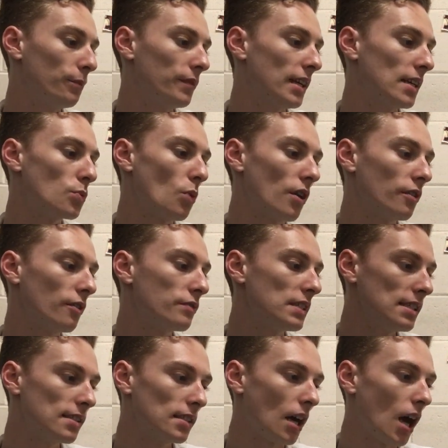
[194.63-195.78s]
There's one of the
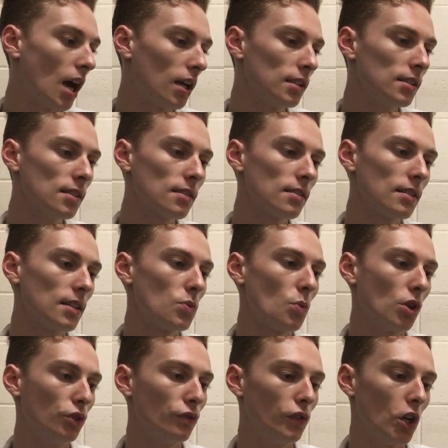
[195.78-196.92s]
Easter Islands, there's
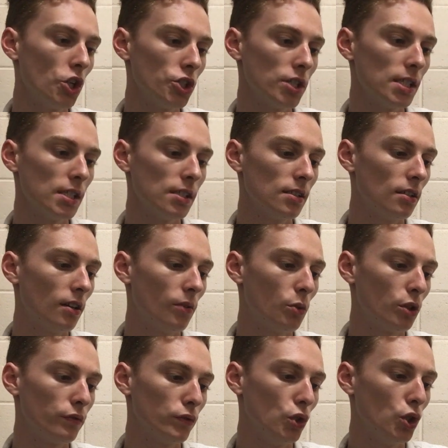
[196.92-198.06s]
one of London,
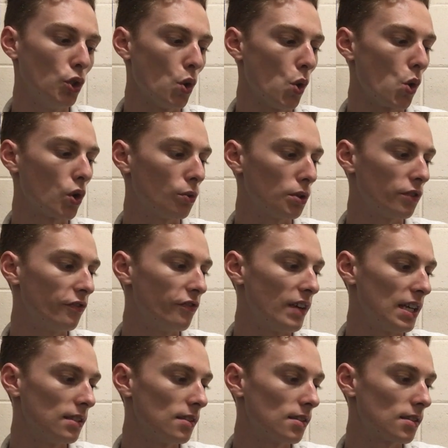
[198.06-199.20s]
one of New York, one of
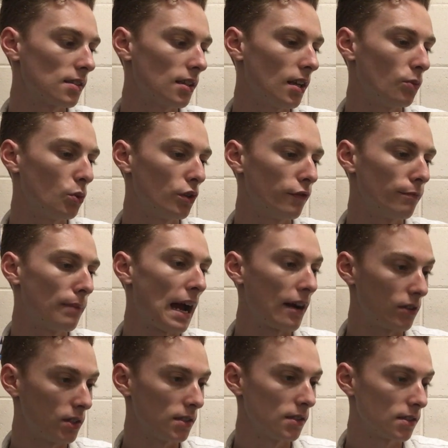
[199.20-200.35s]
Venice, and one of
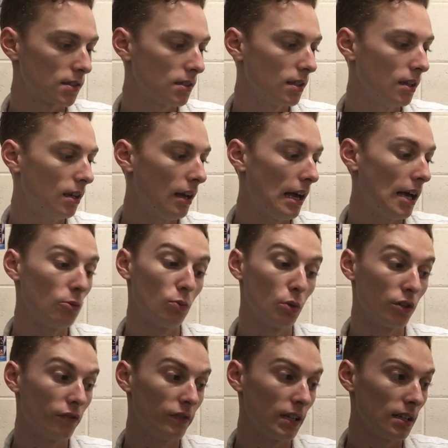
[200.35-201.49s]
Paris, and
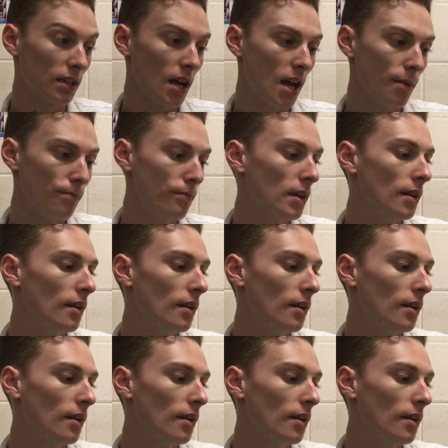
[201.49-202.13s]
one of Vietnam.